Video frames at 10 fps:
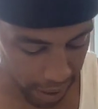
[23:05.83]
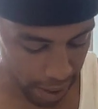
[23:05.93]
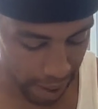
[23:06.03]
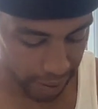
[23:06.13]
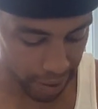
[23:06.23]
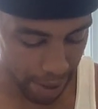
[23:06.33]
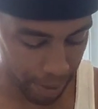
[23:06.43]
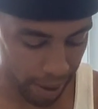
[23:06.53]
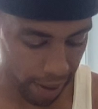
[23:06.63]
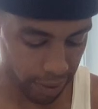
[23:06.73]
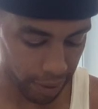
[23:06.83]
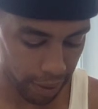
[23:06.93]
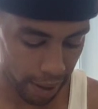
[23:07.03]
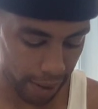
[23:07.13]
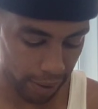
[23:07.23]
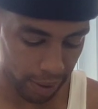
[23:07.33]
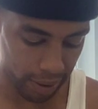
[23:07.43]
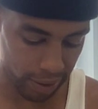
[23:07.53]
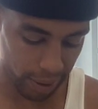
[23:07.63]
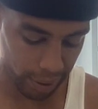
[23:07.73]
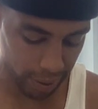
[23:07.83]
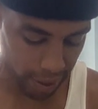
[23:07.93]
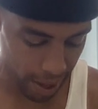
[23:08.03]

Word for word: an examination and the disease has